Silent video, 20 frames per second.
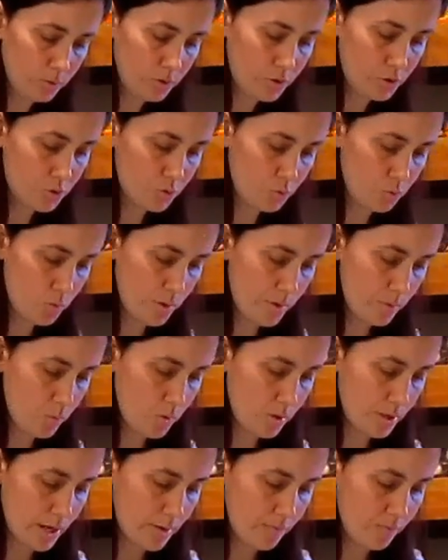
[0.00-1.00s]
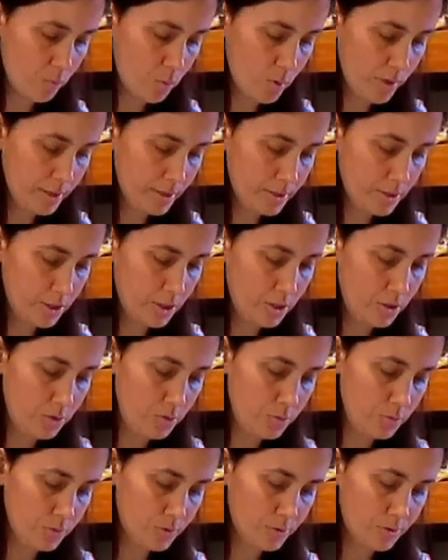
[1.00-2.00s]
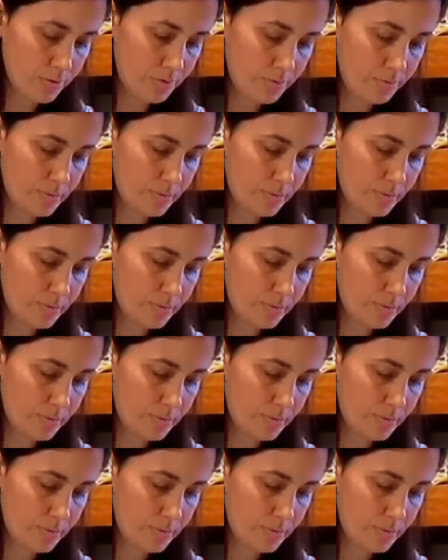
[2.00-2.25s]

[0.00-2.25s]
destroy what I'm wanting to use.